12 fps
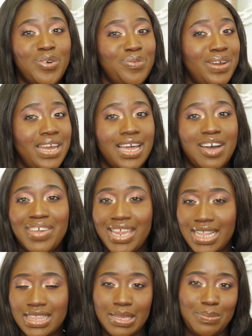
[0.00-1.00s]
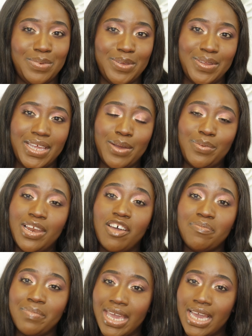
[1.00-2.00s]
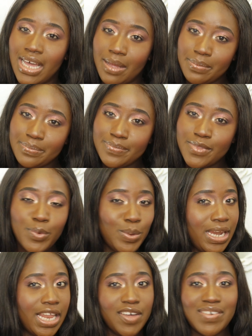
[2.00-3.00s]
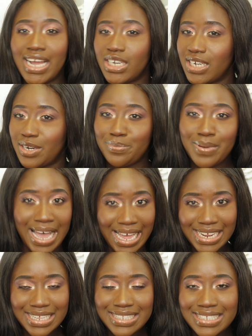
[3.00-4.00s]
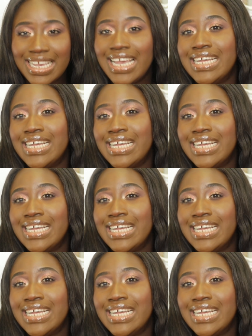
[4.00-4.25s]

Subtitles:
We love anything beauty here. We love makeup, we love eyeshadow palettes.